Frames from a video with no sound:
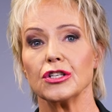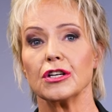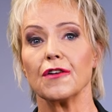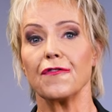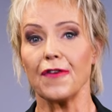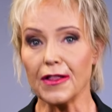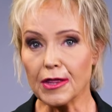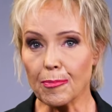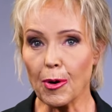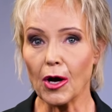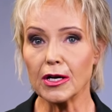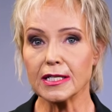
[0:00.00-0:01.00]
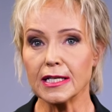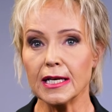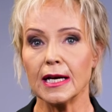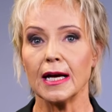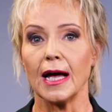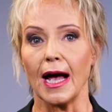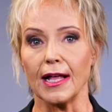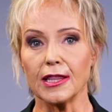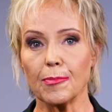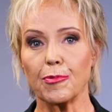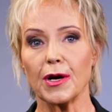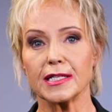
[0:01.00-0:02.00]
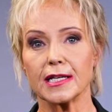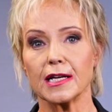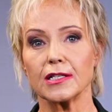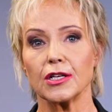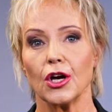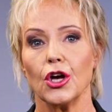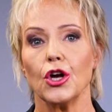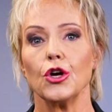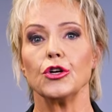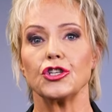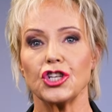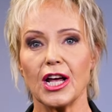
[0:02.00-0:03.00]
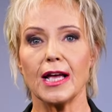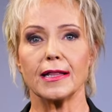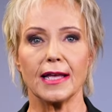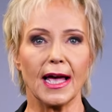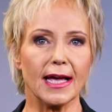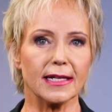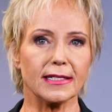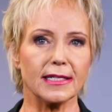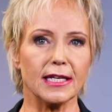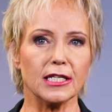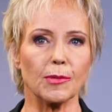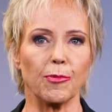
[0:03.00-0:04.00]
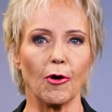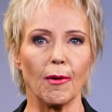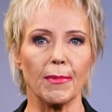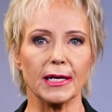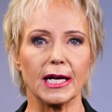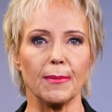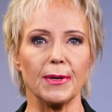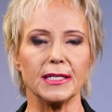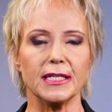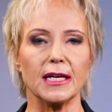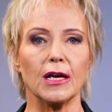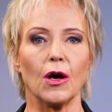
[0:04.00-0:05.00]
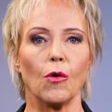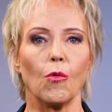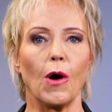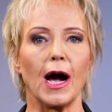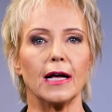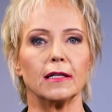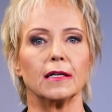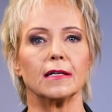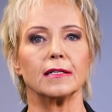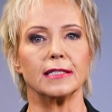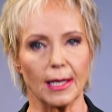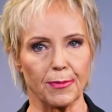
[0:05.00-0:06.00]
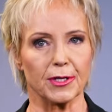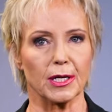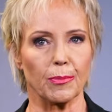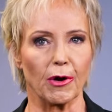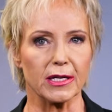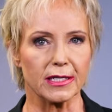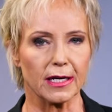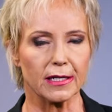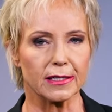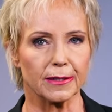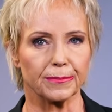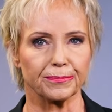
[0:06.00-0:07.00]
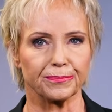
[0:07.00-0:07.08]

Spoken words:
to defend the policy and the president who chaired the ANC's deployment committee while deputy president.